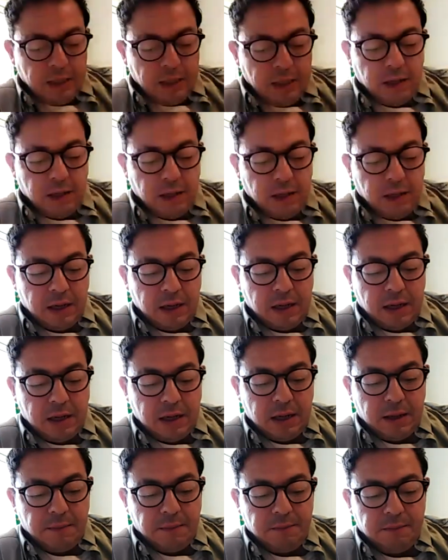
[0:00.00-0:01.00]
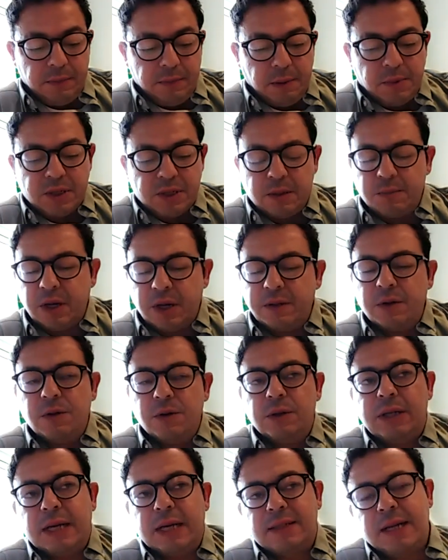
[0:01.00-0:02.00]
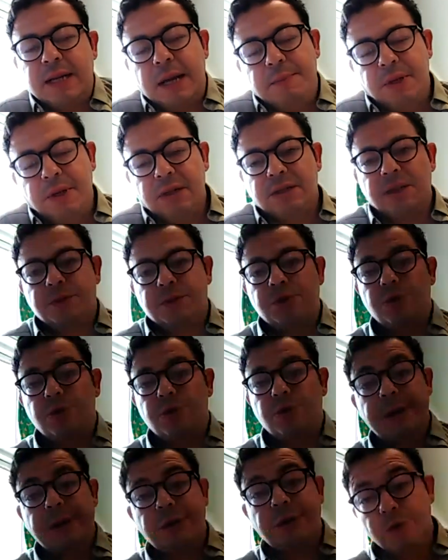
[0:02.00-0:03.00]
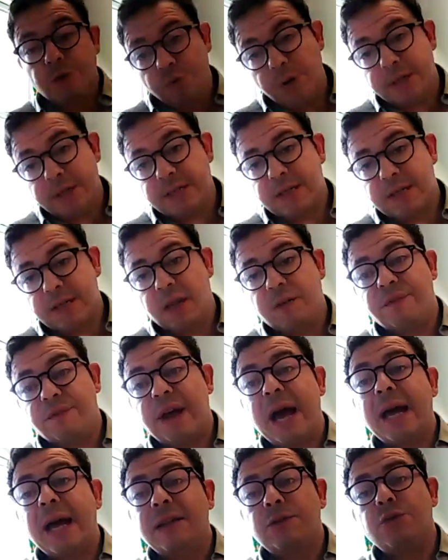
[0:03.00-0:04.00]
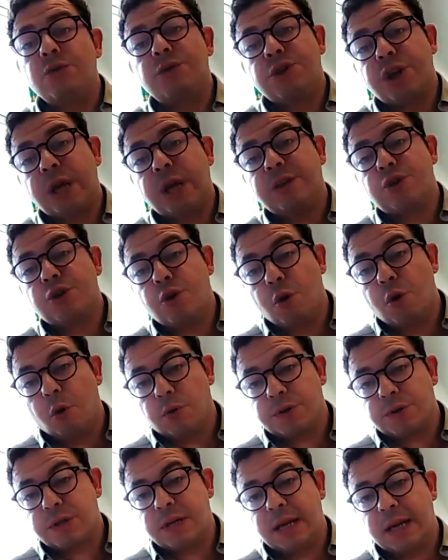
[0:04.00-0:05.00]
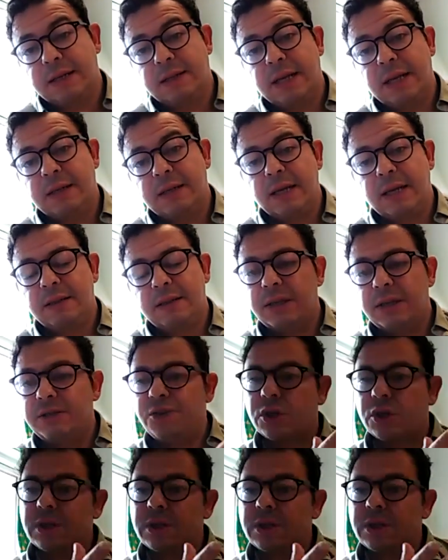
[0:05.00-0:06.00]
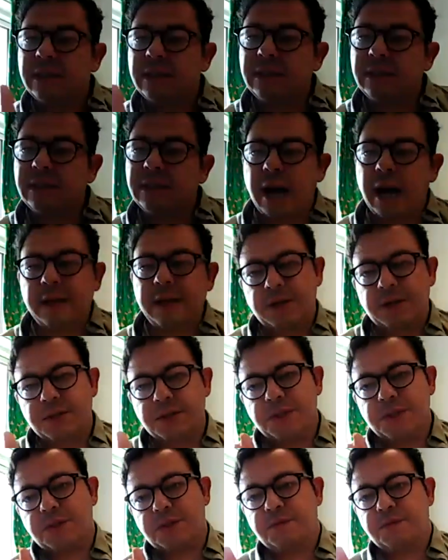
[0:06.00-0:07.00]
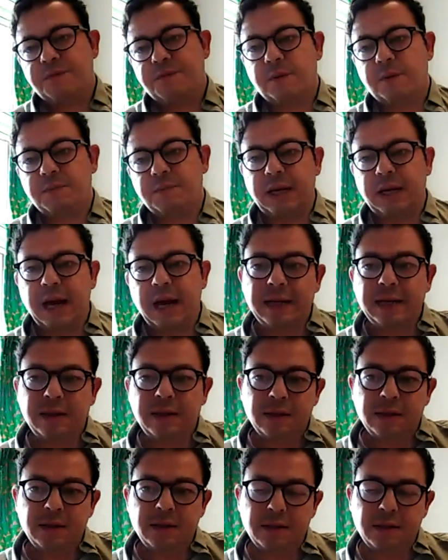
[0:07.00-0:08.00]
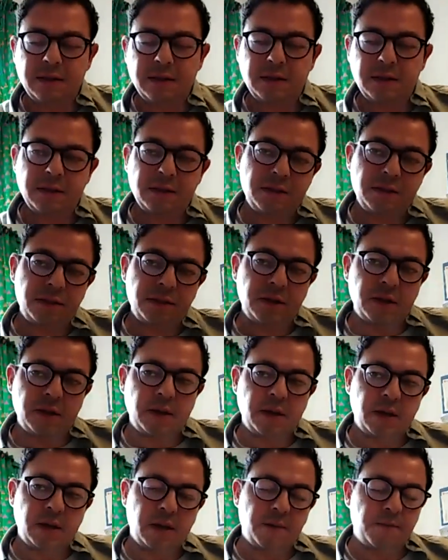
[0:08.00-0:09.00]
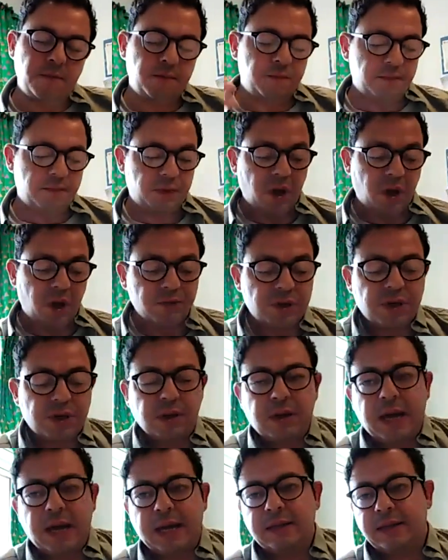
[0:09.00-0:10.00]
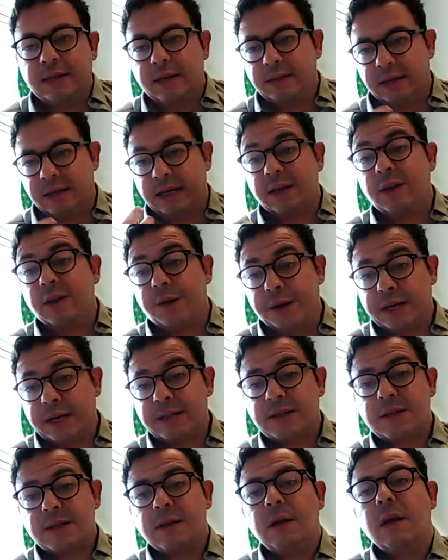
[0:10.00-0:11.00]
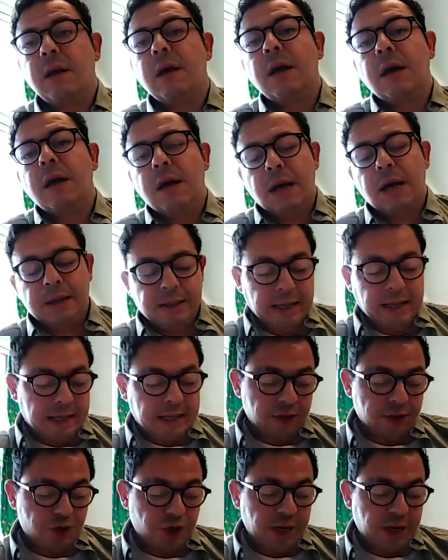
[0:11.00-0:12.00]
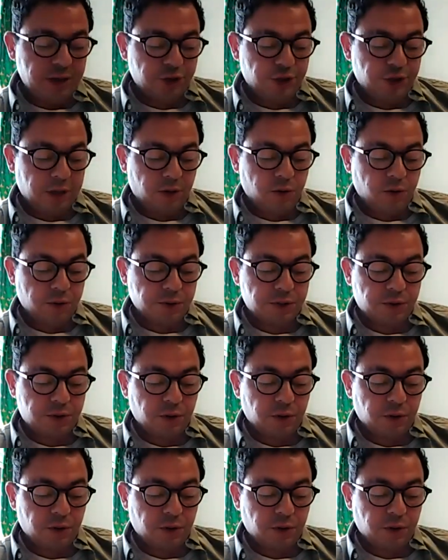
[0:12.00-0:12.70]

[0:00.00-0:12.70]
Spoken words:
The Muslim Brotherhood has the ability to renew itself and to change course, and they just need the guidance from the guidance council and the clerics, and they can change the course.